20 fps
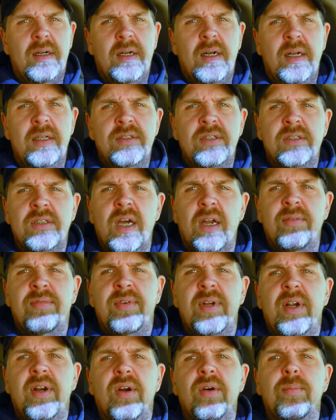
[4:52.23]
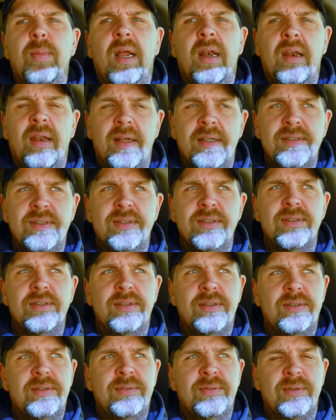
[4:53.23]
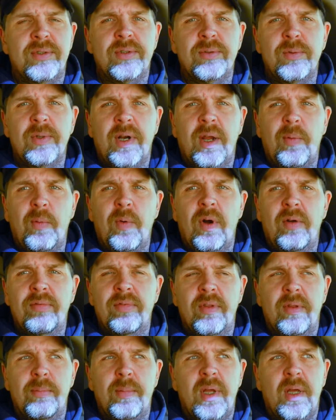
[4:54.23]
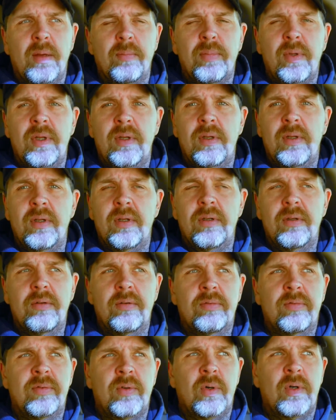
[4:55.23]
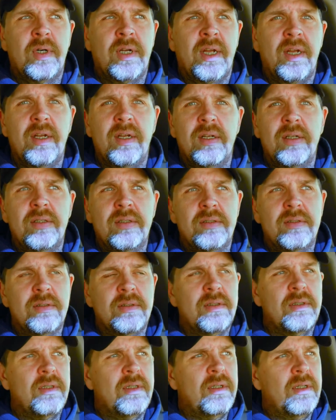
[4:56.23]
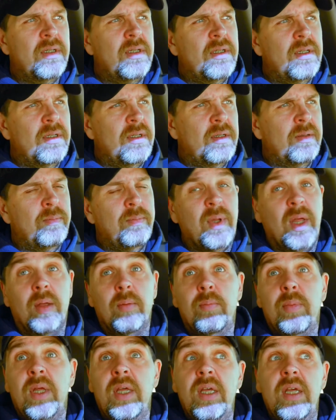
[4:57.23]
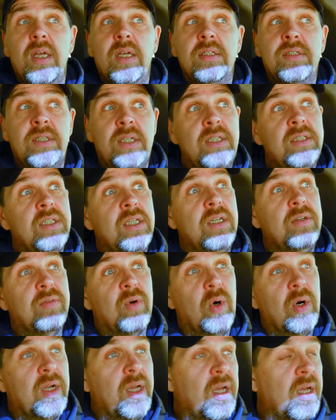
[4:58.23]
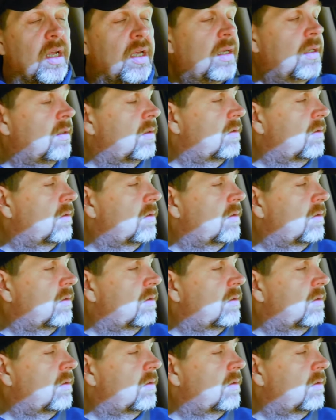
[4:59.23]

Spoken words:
I just got to figure out my lenses for what I want for the BMP 4K. BMP CC 4K.